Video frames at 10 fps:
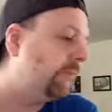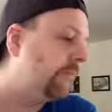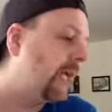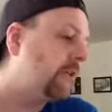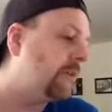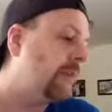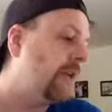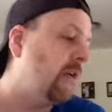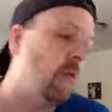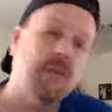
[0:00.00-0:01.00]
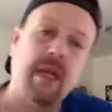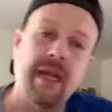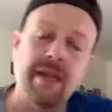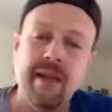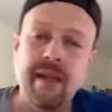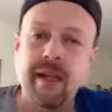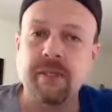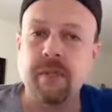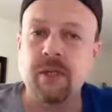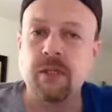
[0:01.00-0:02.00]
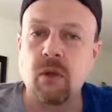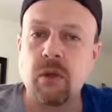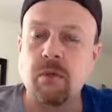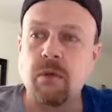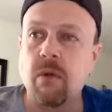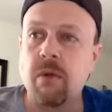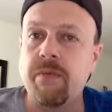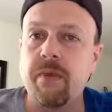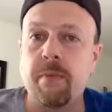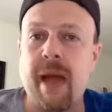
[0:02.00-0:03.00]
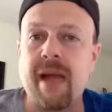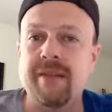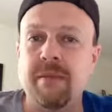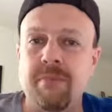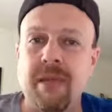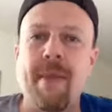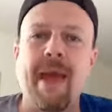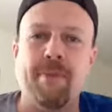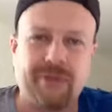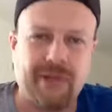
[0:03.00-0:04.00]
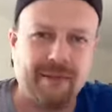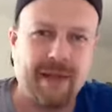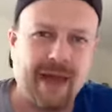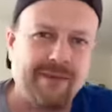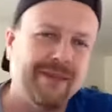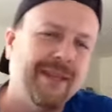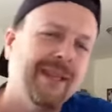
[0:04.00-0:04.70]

Yankees are playing home tonight against Minnesota. We'll hopefully Paxton. Big Maples on the mound.